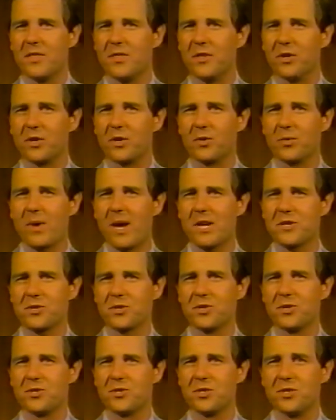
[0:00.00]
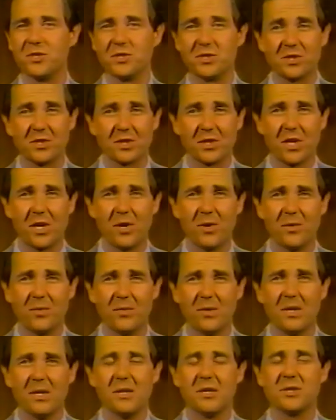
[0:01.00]
the crash cushions
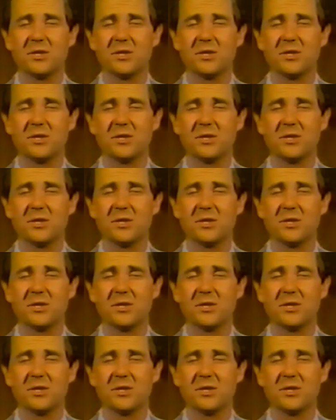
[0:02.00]
slow,